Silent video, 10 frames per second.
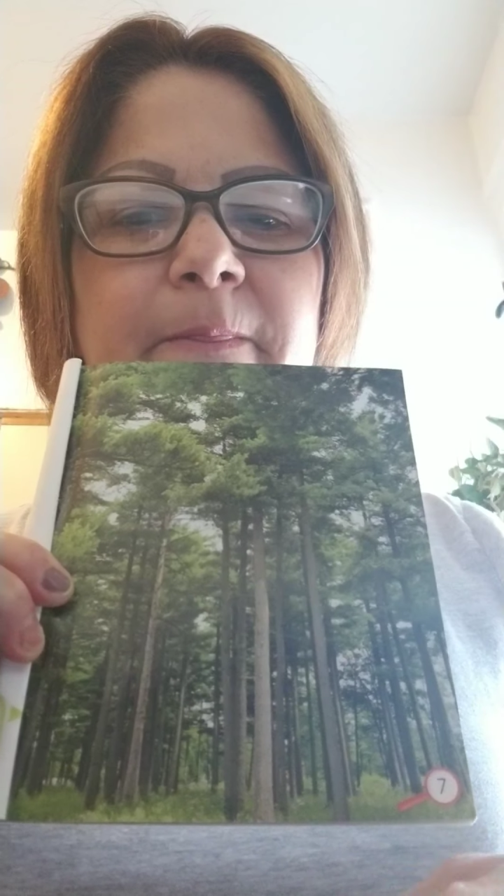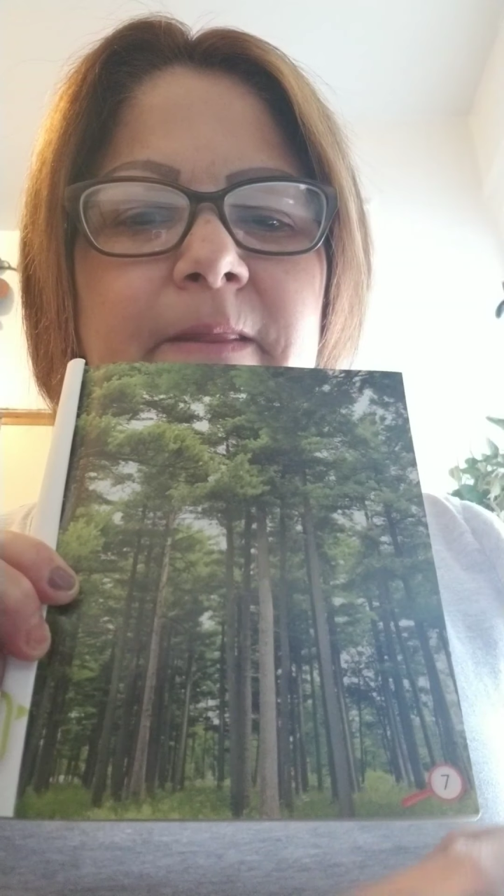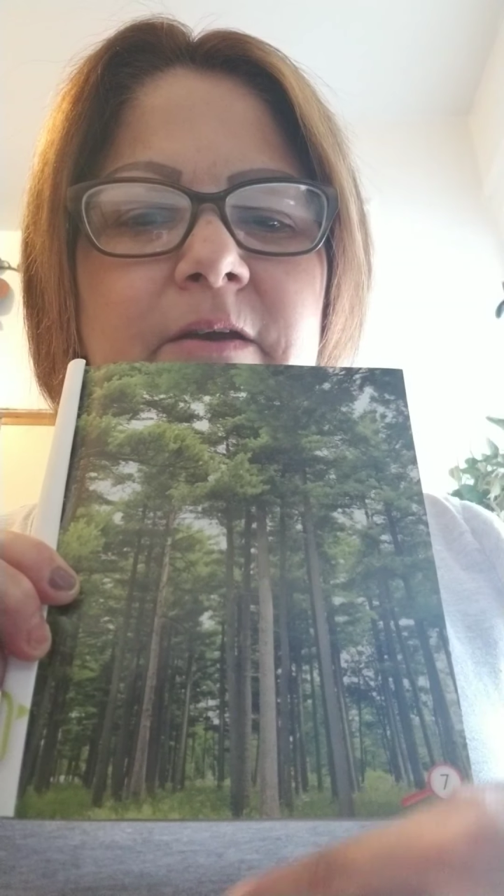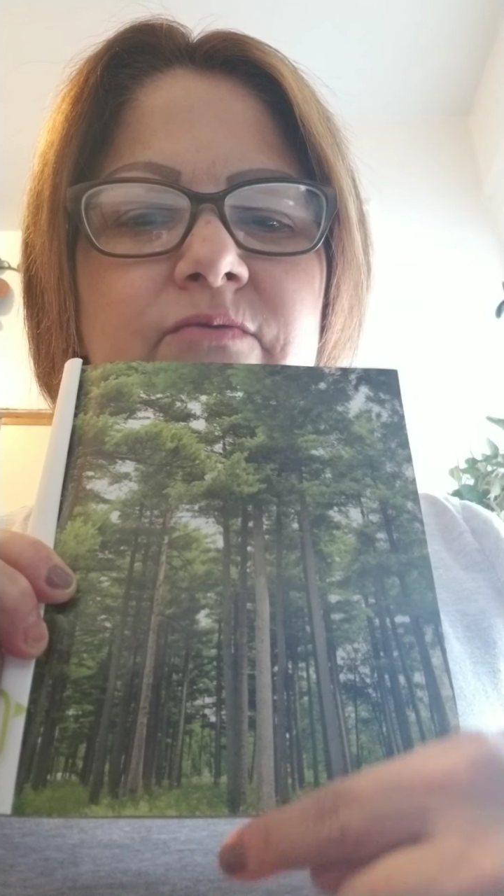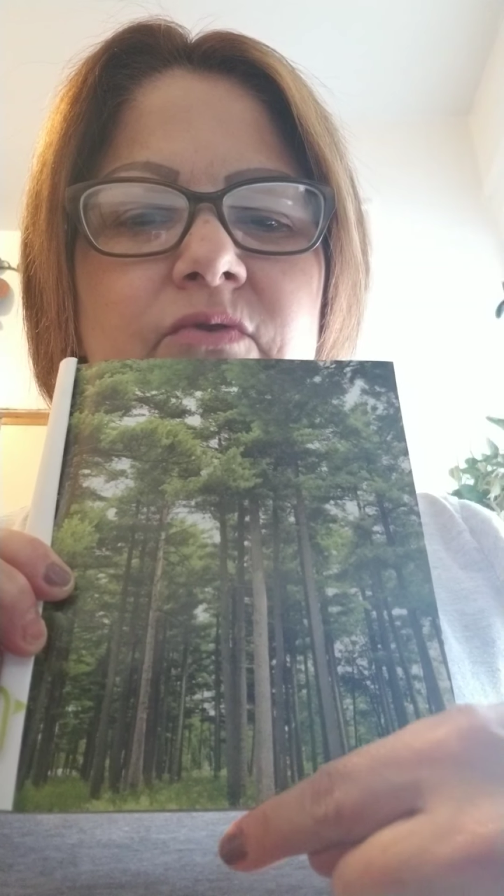
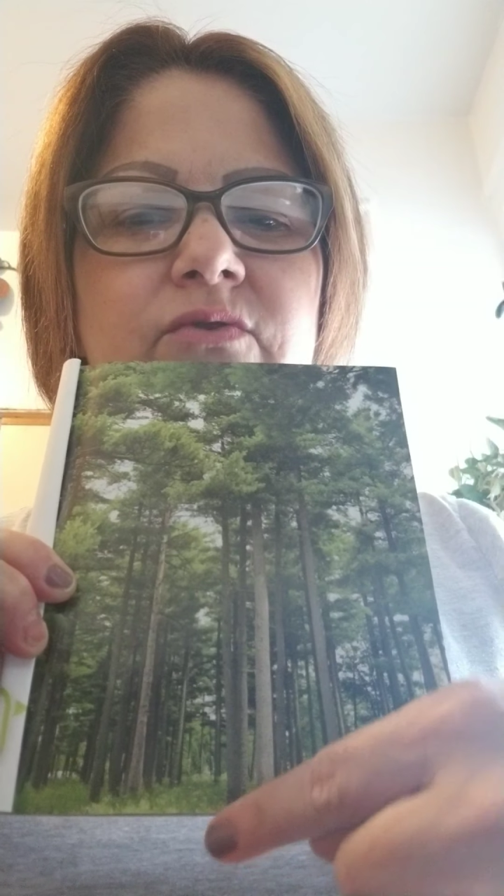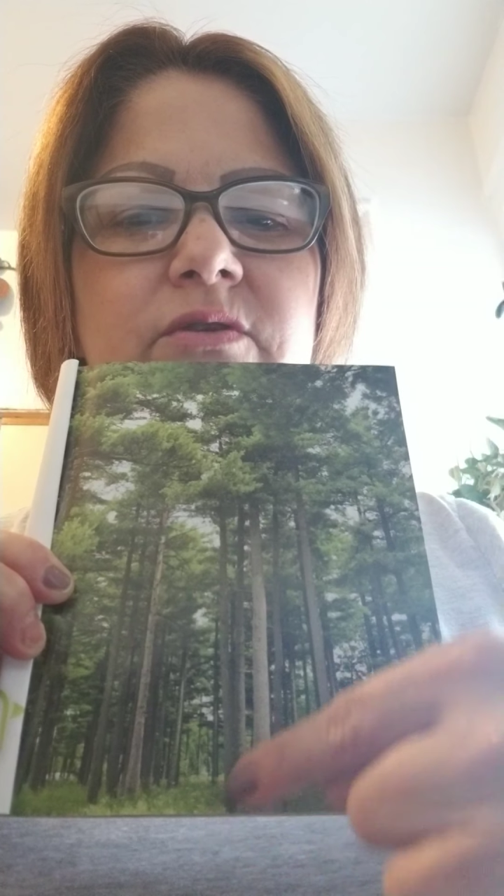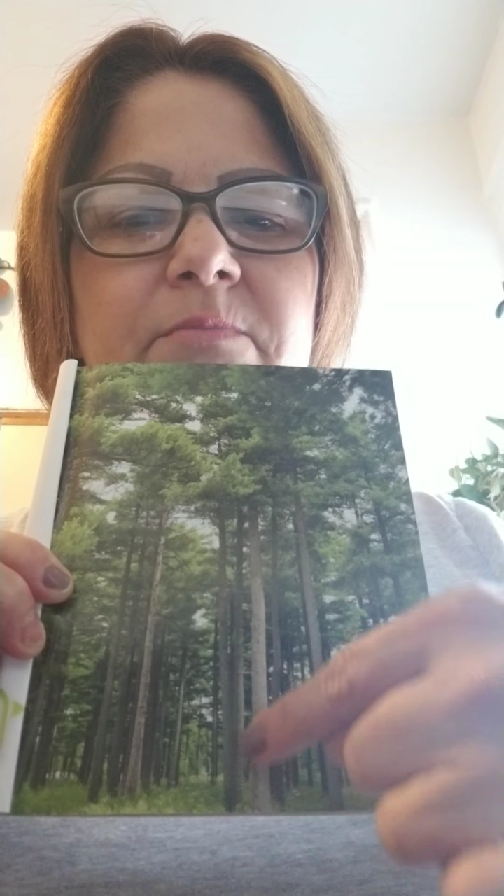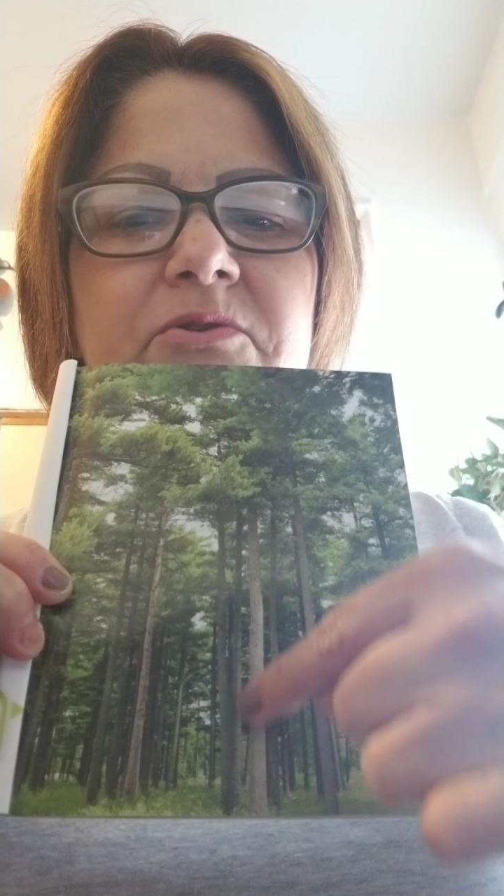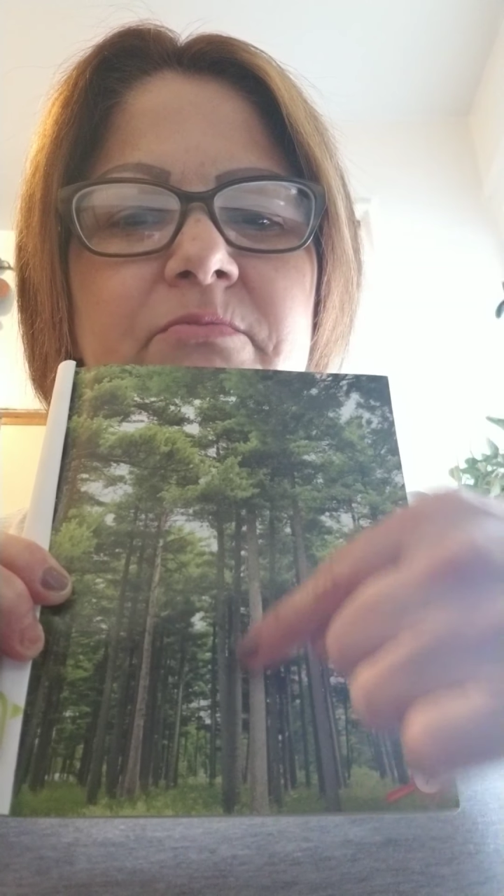It grows
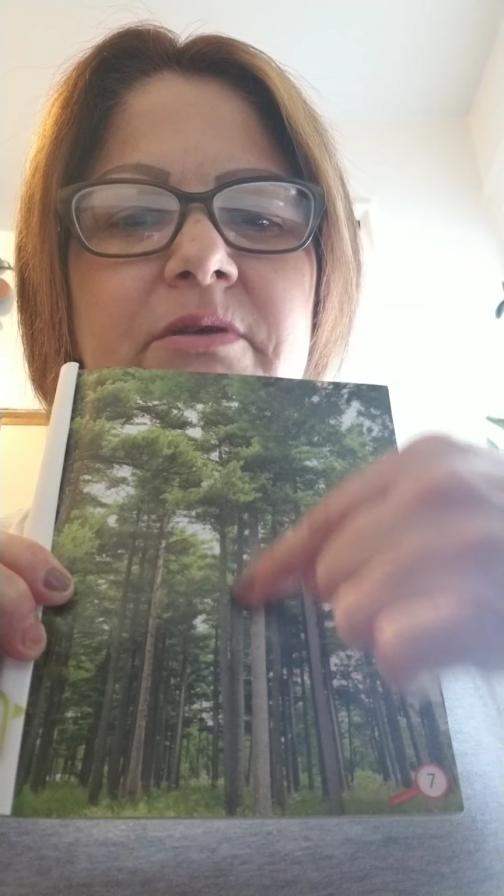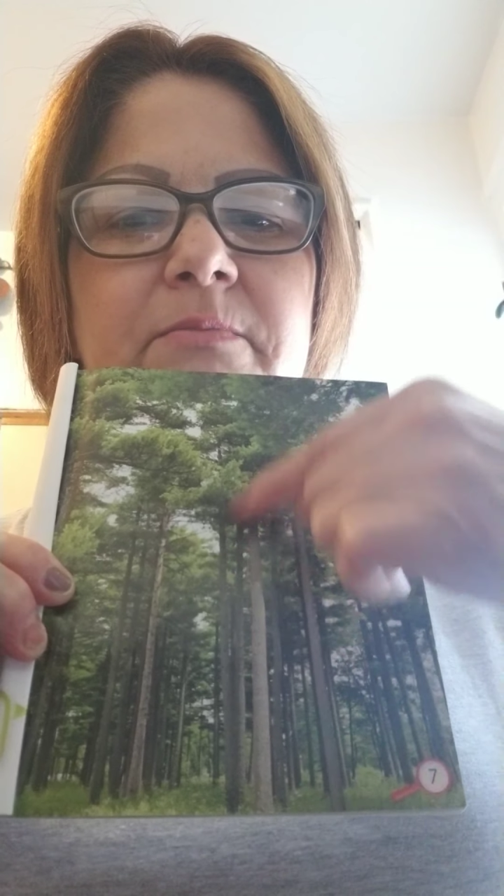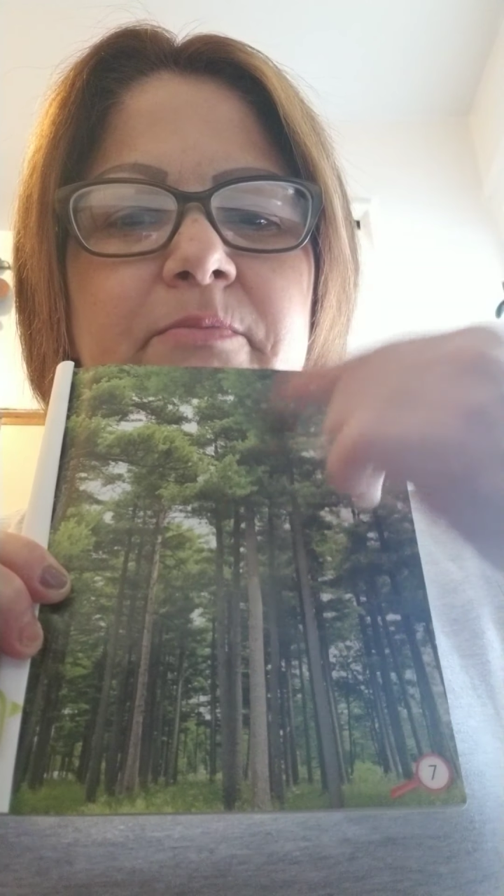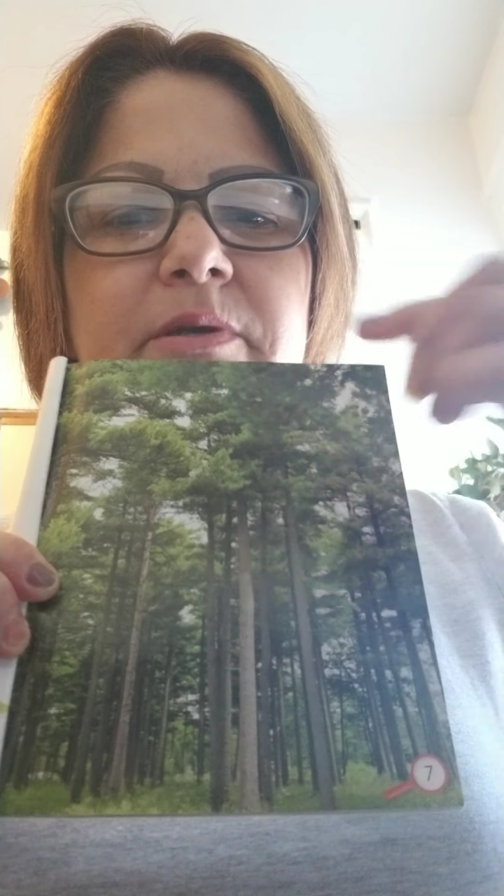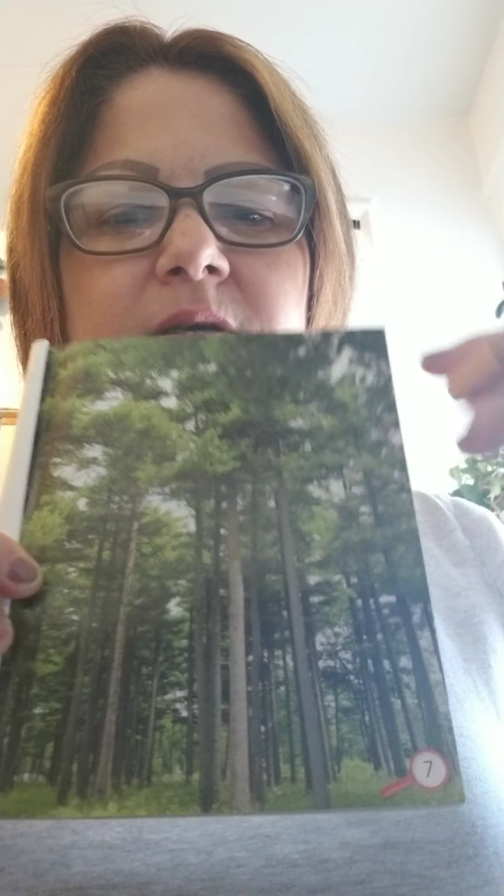up to be a
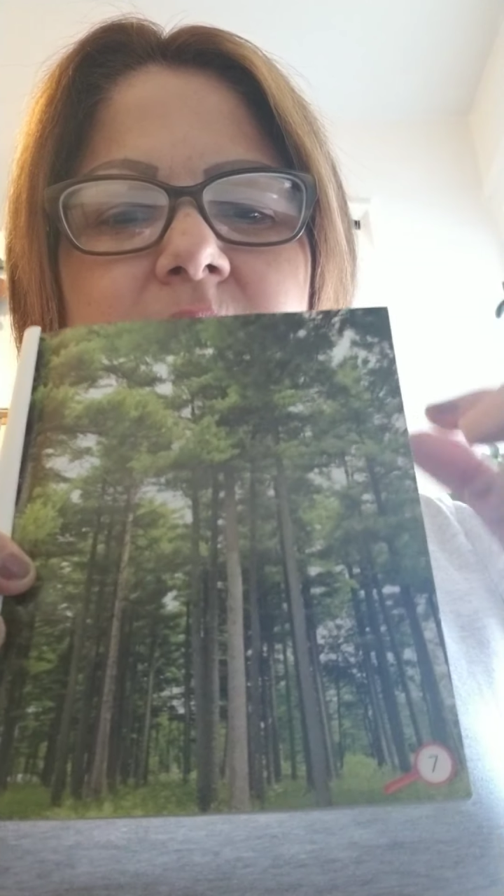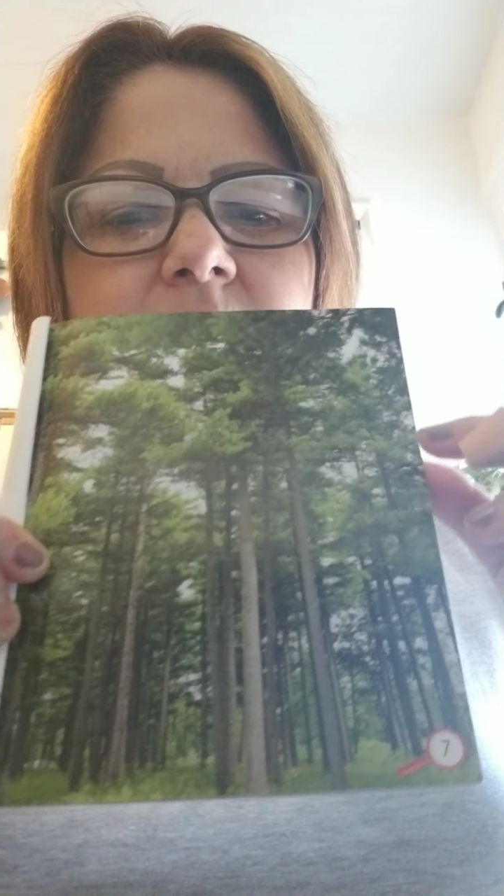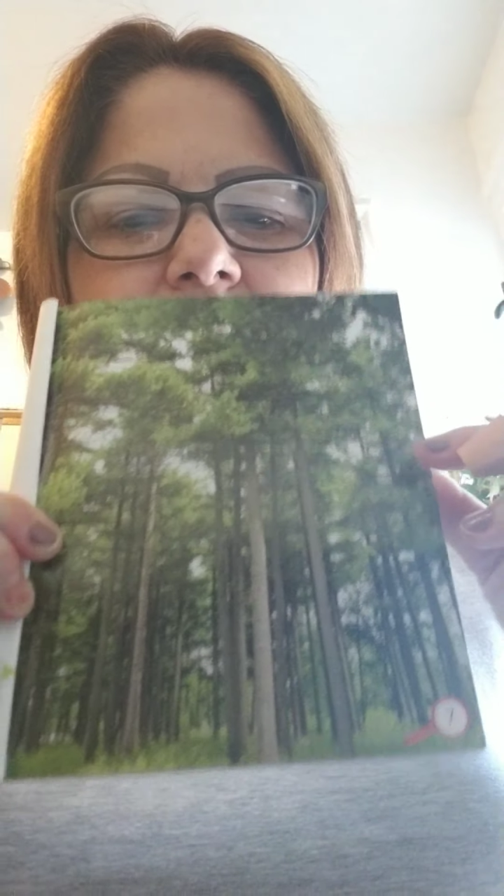big